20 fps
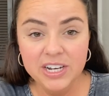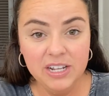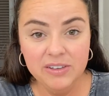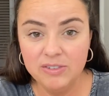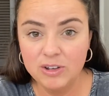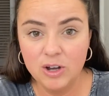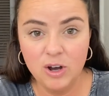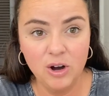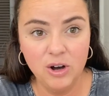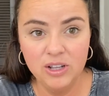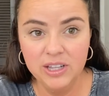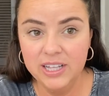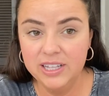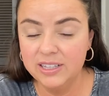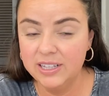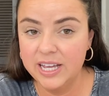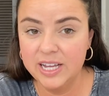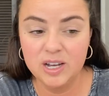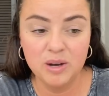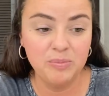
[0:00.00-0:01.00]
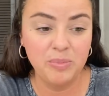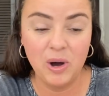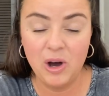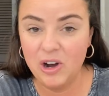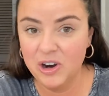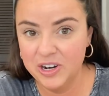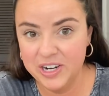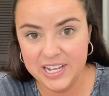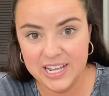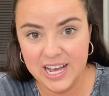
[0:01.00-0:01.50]
even call it like a
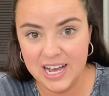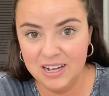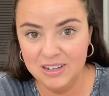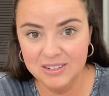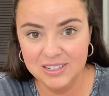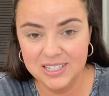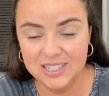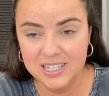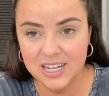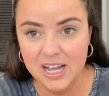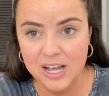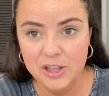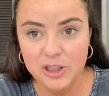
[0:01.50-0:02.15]
party house.